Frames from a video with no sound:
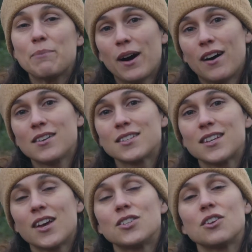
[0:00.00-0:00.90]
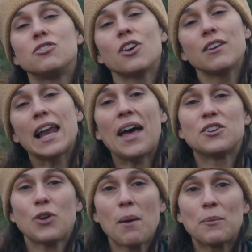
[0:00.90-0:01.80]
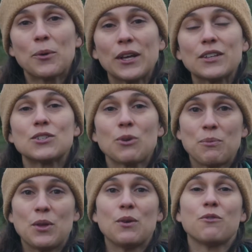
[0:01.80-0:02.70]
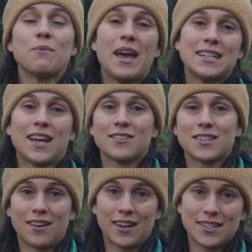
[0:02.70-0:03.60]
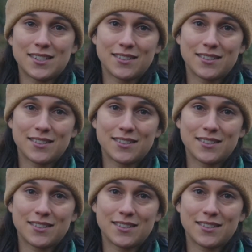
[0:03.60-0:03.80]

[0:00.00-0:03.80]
pass, so don't let a drab morning stop you from heading outside.